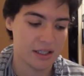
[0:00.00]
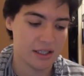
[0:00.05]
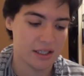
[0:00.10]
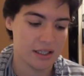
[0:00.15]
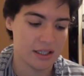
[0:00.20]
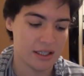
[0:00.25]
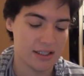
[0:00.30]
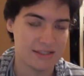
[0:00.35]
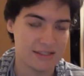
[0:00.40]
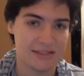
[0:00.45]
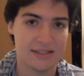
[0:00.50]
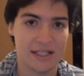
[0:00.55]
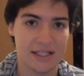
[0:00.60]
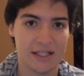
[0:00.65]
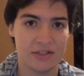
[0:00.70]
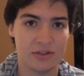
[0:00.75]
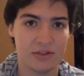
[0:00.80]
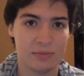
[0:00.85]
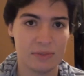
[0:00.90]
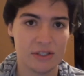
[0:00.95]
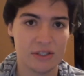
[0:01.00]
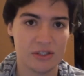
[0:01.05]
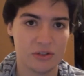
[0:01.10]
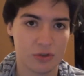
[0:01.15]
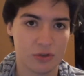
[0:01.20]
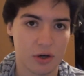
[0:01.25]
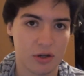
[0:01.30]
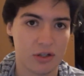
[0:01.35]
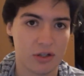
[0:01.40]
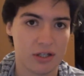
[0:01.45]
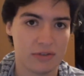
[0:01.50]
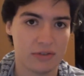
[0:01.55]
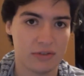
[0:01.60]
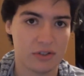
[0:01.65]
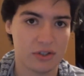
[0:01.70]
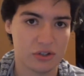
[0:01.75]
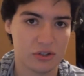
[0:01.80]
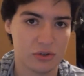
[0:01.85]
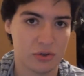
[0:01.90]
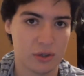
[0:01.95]
said to be strong enough to
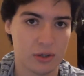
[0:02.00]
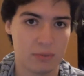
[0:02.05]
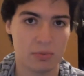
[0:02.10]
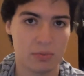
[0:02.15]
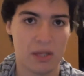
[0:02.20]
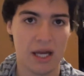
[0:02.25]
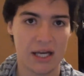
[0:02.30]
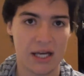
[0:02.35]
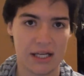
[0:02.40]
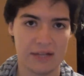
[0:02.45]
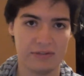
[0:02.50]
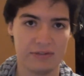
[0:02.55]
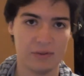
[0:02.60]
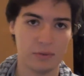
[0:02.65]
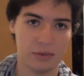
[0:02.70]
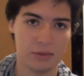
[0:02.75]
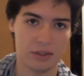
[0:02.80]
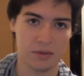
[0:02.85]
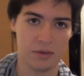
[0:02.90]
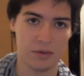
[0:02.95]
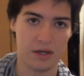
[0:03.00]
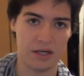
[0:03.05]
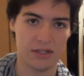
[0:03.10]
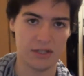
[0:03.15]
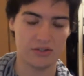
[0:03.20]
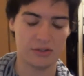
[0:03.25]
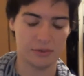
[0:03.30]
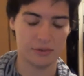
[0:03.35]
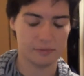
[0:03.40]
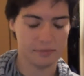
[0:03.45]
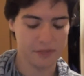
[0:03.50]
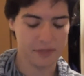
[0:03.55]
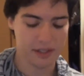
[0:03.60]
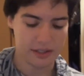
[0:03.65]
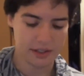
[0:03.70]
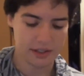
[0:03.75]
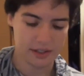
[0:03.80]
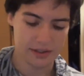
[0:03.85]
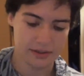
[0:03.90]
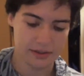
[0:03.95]
destroy a planet if he really wanted to,
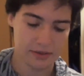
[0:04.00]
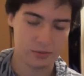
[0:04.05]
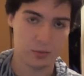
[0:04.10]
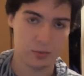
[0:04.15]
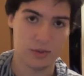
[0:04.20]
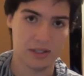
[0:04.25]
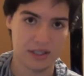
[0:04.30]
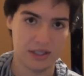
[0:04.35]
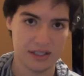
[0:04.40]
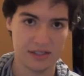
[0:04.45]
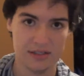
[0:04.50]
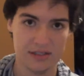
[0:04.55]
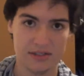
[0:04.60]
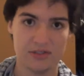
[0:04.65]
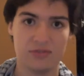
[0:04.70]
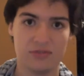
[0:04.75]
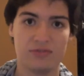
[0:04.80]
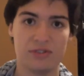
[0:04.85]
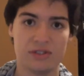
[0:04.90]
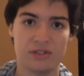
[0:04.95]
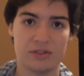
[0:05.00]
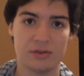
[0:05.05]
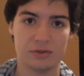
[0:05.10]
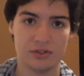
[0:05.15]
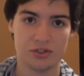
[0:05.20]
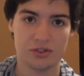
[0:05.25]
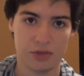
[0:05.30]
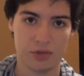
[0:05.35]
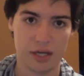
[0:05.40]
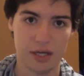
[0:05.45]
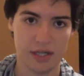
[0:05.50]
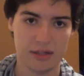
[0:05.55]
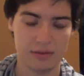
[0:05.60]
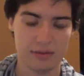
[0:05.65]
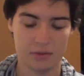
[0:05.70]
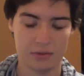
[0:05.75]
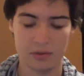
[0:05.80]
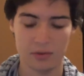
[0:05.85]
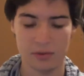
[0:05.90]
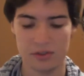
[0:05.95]
with his physical strength, of
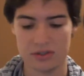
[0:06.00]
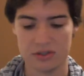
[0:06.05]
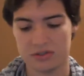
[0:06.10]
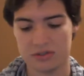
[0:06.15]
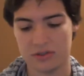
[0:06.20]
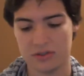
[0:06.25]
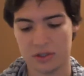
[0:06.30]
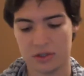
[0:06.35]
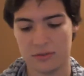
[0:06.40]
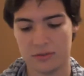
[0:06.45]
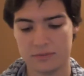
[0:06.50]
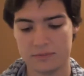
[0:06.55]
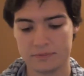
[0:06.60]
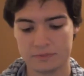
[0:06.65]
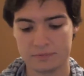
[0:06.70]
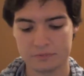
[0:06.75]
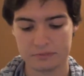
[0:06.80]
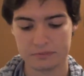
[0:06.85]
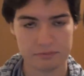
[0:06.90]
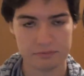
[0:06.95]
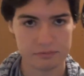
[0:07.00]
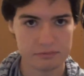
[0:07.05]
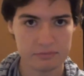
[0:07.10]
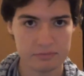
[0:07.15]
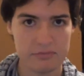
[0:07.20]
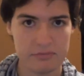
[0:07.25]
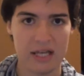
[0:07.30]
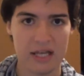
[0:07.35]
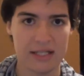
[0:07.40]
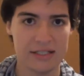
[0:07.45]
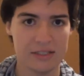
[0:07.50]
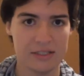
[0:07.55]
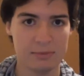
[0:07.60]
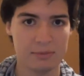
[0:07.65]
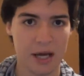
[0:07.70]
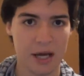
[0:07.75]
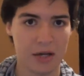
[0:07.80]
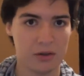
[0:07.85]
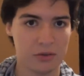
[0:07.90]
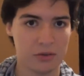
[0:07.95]
course. So in this
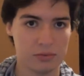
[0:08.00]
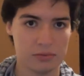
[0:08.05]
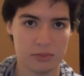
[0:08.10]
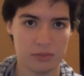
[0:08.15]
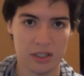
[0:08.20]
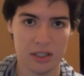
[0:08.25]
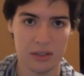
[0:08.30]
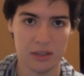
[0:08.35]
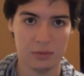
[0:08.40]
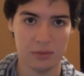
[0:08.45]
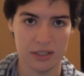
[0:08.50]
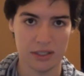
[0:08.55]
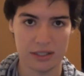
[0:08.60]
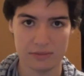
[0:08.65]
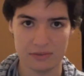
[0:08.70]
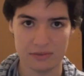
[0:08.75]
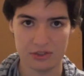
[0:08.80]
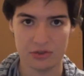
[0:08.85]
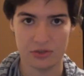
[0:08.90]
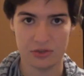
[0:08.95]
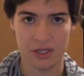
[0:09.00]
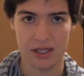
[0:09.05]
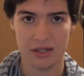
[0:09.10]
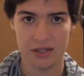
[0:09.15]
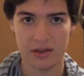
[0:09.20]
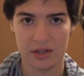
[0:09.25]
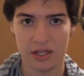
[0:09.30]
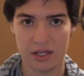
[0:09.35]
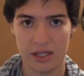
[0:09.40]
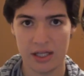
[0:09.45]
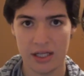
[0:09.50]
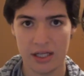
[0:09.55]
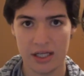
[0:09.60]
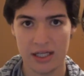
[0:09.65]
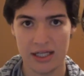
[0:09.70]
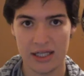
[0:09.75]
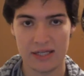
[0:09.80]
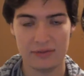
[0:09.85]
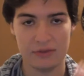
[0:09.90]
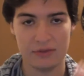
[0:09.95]
battle, when it comes to strength,
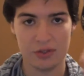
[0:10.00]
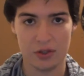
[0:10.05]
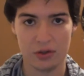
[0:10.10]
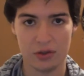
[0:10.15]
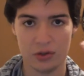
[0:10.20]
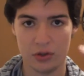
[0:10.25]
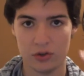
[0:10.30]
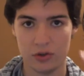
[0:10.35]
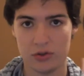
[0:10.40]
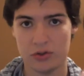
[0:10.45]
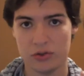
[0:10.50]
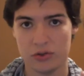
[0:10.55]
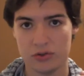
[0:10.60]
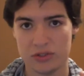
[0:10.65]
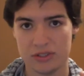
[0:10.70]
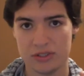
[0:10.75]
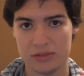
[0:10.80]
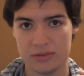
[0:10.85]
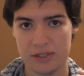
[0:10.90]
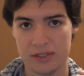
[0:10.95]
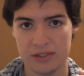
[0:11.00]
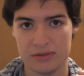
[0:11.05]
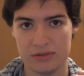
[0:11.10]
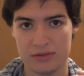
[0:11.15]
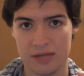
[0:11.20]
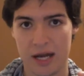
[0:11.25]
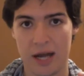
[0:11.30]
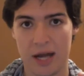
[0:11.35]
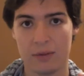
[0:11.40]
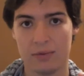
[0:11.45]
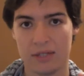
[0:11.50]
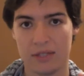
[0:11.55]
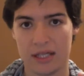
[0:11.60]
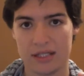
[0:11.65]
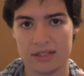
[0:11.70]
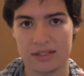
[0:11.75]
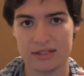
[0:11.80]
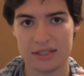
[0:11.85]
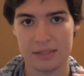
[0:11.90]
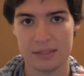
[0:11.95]
even though Goku is I would like
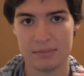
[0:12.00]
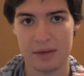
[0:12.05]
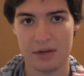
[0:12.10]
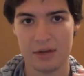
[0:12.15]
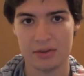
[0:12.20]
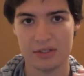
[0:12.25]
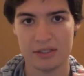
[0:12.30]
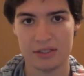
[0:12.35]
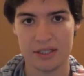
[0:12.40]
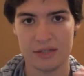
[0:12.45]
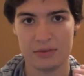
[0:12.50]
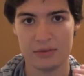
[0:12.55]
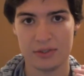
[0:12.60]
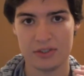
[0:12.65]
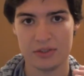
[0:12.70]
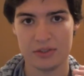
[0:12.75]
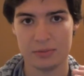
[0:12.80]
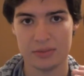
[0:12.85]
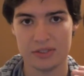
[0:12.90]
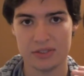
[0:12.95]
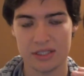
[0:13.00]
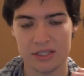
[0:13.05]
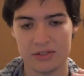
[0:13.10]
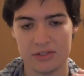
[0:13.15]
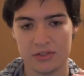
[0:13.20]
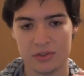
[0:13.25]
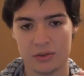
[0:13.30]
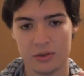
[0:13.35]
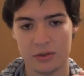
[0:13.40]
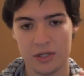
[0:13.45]
to say mountain level at Super Saiyan 2,